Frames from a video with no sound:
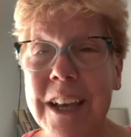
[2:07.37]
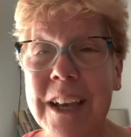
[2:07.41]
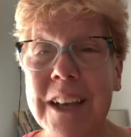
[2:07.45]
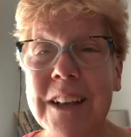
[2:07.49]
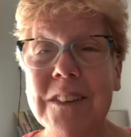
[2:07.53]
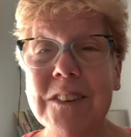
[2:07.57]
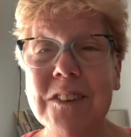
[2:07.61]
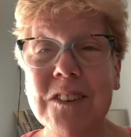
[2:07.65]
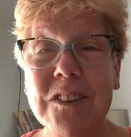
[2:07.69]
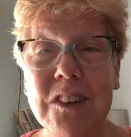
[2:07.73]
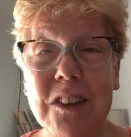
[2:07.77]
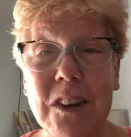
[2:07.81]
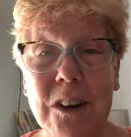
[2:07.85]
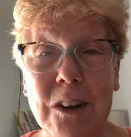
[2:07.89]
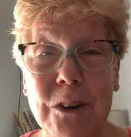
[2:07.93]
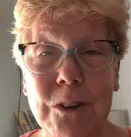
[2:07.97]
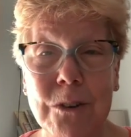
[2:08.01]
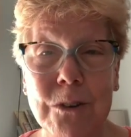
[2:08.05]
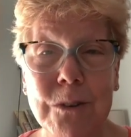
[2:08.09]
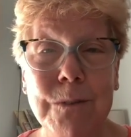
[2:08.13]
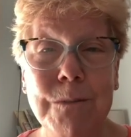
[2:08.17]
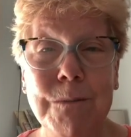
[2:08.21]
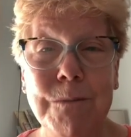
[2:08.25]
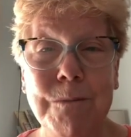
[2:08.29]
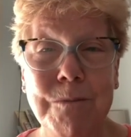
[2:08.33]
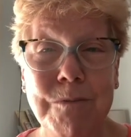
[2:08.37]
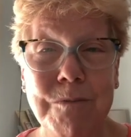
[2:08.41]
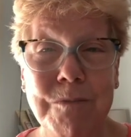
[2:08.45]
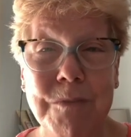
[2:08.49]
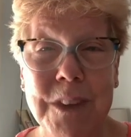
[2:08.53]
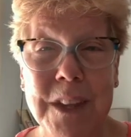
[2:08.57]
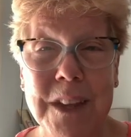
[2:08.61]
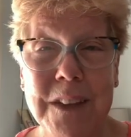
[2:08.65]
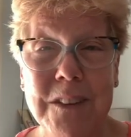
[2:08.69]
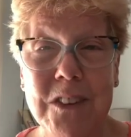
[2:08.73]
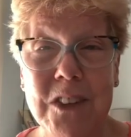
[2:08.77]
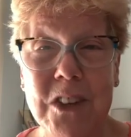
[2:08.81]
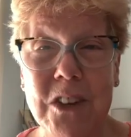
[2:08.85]
So,
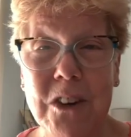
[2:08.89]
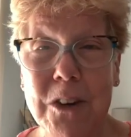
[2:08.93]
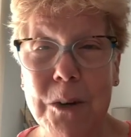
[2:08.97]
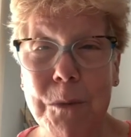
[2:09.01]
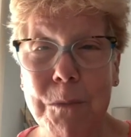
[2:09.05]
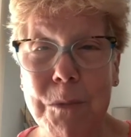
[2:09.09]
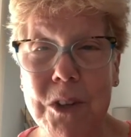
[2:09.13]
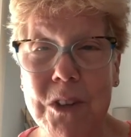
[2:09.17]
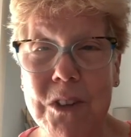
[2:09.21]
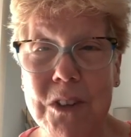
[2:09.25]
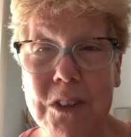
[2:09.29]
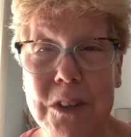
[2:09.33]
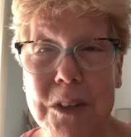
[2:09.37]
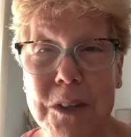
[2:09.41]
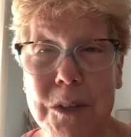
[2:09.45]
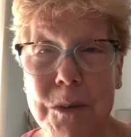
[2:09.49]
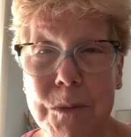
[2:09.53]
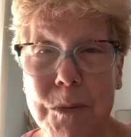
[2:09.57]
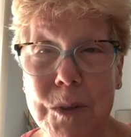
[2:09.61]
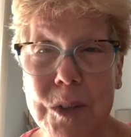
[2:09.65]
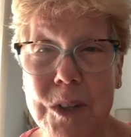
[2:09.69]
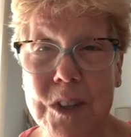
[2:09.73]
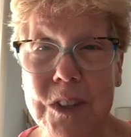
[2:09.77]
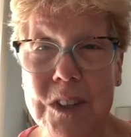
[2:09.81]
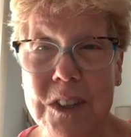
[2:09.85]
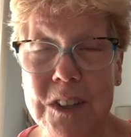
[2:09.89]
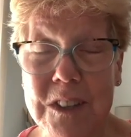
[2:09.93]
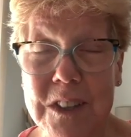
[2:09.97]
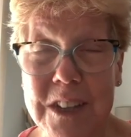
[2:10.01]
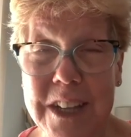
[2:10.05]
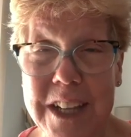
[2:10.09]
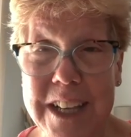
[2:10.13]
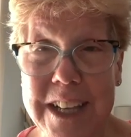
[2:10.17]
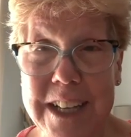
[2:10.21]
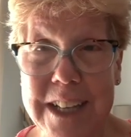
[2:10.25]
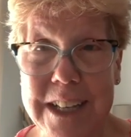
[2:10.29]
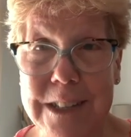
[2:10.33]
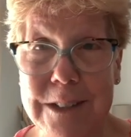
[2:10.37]
the Art Museum in
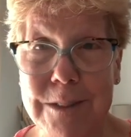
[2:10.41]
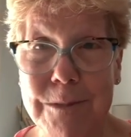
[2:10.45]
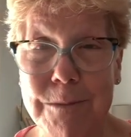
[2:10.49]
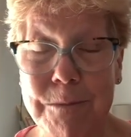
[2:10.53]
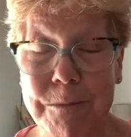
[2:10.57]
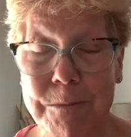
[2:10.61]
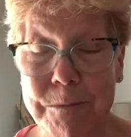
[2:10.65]
Deland,